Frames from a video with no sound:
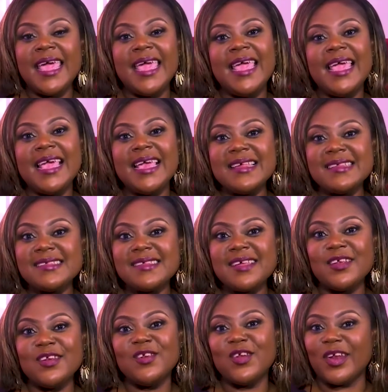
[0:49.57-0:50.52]
He is
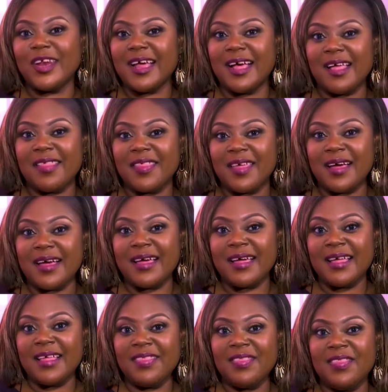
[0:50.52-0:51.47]
none
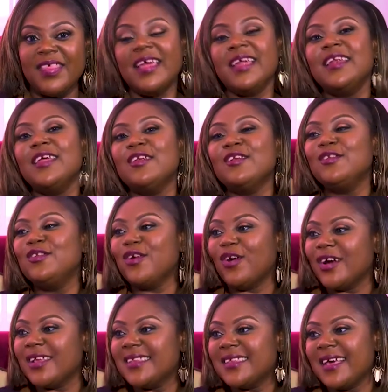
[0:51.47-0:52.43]
other than
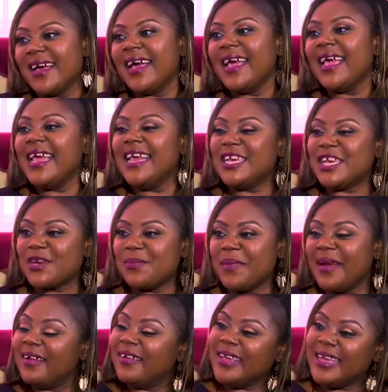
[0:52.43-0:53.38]
Dr.
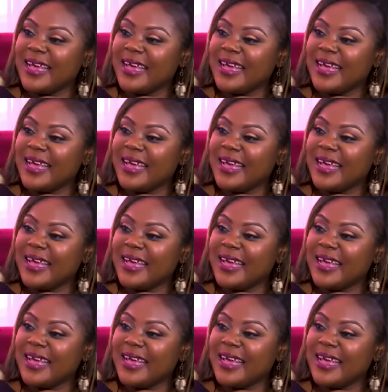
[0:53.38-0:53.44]
Ishmael